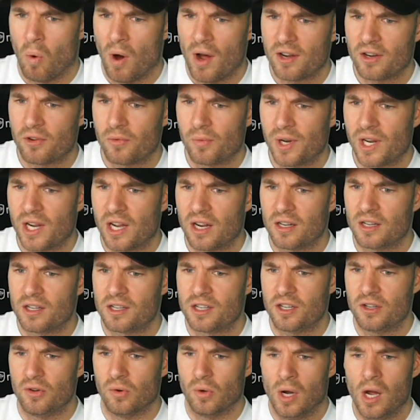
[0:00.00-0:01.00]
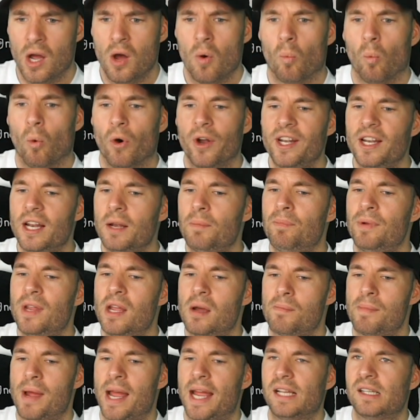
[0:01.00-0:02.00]
What are we gonna do? Wouldn't it
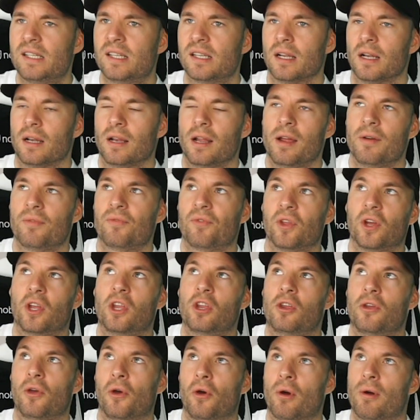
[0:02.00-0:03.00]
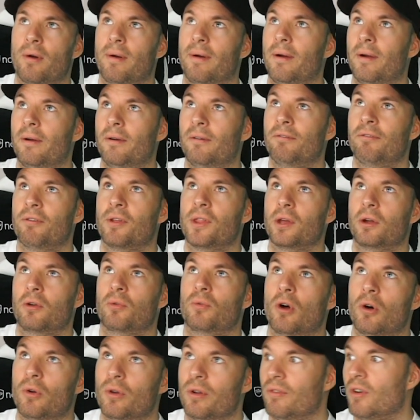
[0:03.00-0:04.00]
be amazing if the cure for the
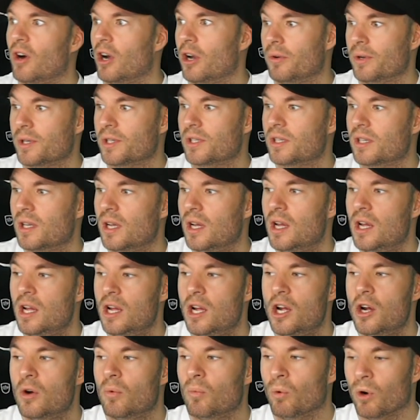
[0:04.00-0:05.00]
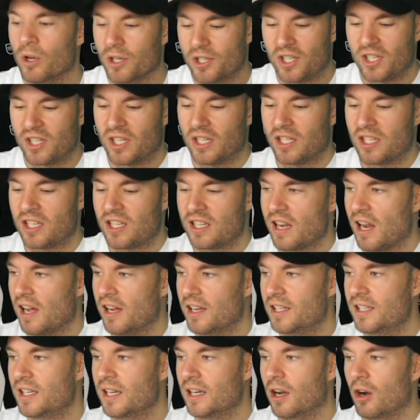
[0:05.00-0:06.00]
coronavirus was
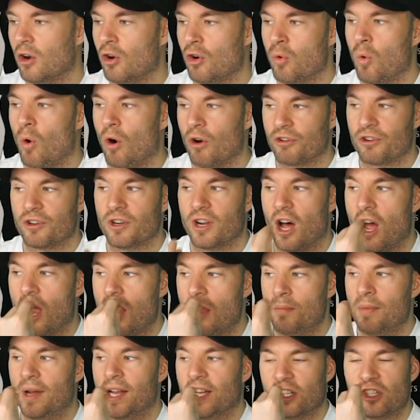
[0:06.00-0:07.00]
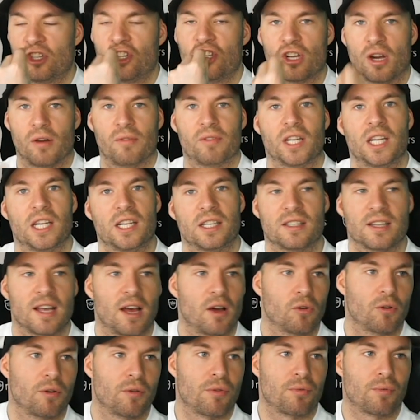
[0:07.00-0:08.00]
slicing a quarter lime and shoving it
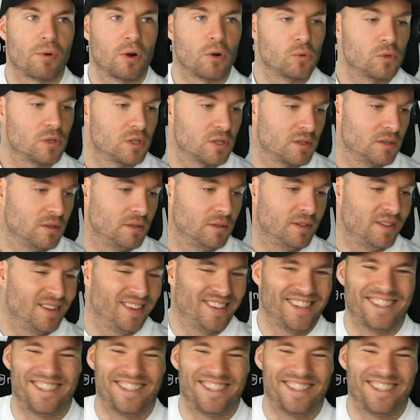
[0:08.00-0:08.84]
down our throats?